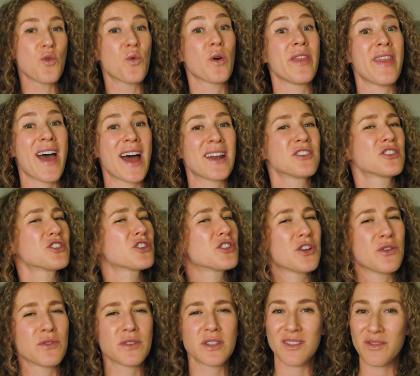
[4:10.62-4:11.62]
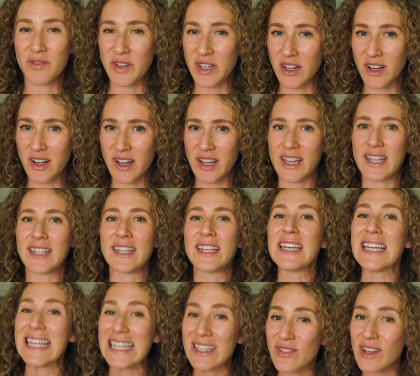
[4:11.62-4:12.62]
when that is so severe, it can
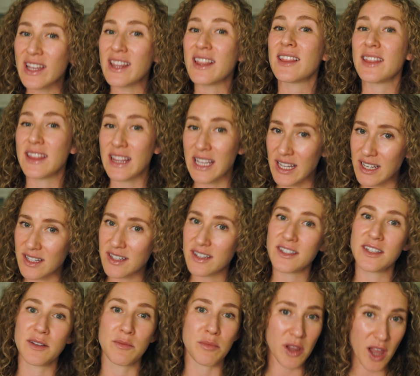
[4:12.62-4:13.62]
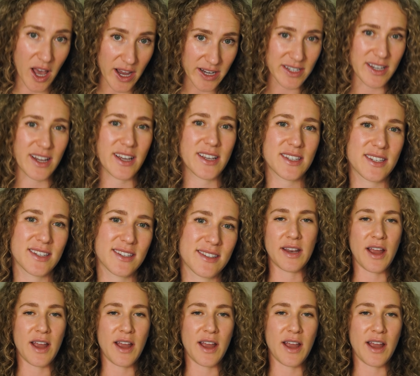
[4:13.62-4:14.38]
even lead to blindness.